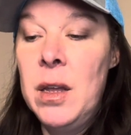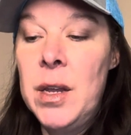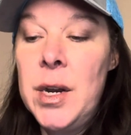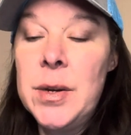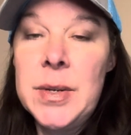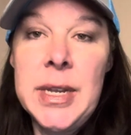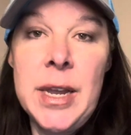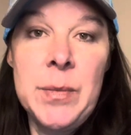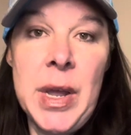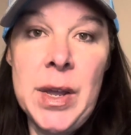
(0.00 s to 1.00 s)
you know, say
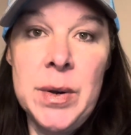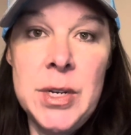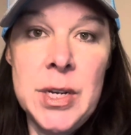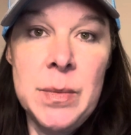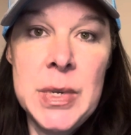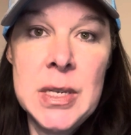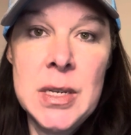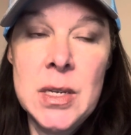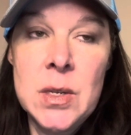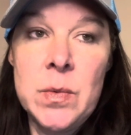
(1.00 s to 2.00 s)
in my coaching
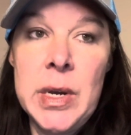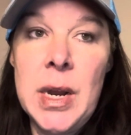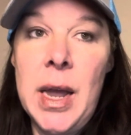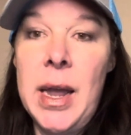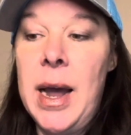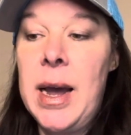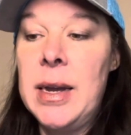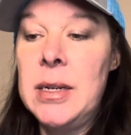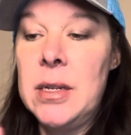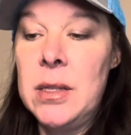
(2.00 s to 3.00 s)
business, when I
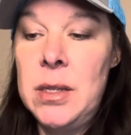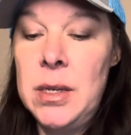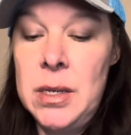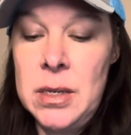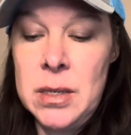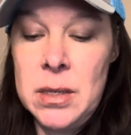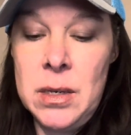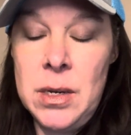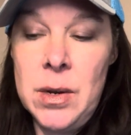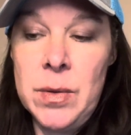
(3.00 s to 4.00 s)
had these,
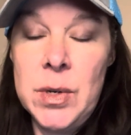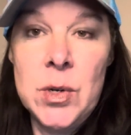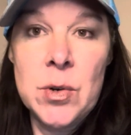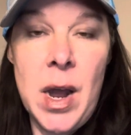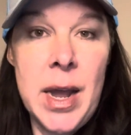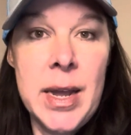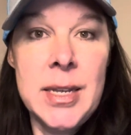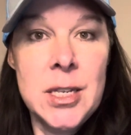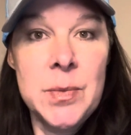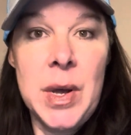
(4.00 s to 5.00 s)
you know, the dry
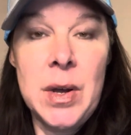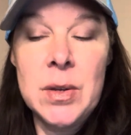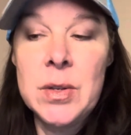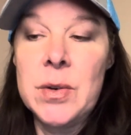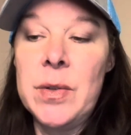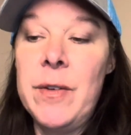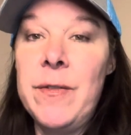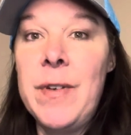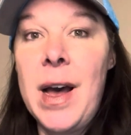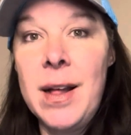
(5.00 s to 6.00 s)
spells or the
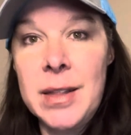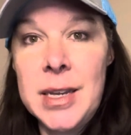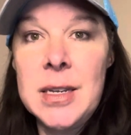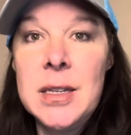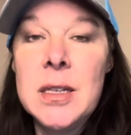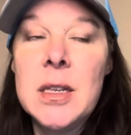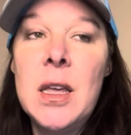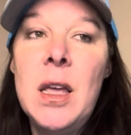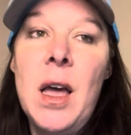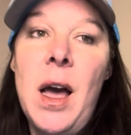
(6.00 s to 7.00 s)
valleys,
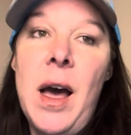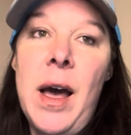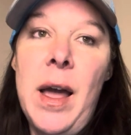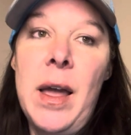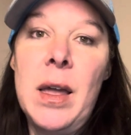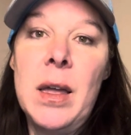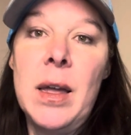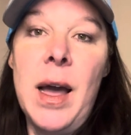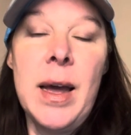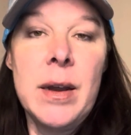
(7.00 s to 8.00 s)
I
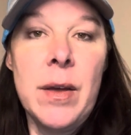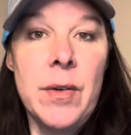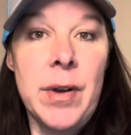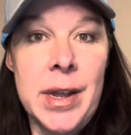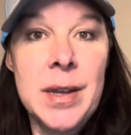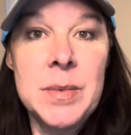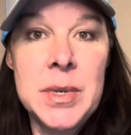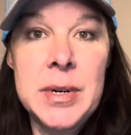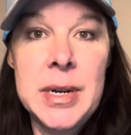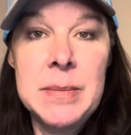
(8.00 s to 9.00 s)
had other income
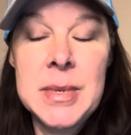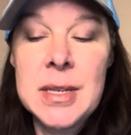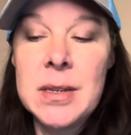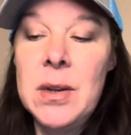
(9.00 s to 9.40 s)
streams.